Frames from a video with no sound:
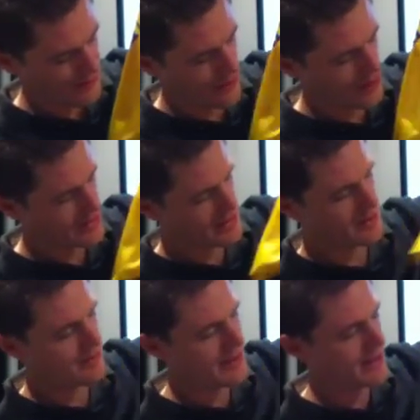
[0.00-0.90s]
Pockets in
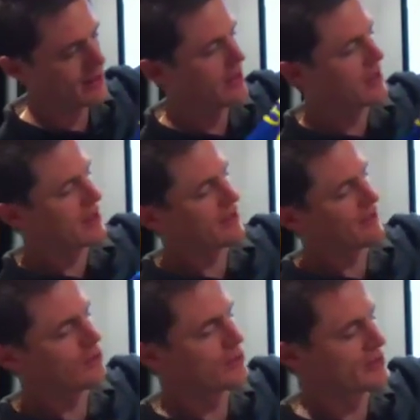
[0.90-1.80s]
the back,
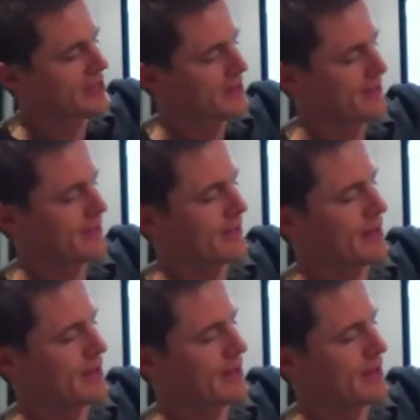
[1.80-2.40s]
full zip.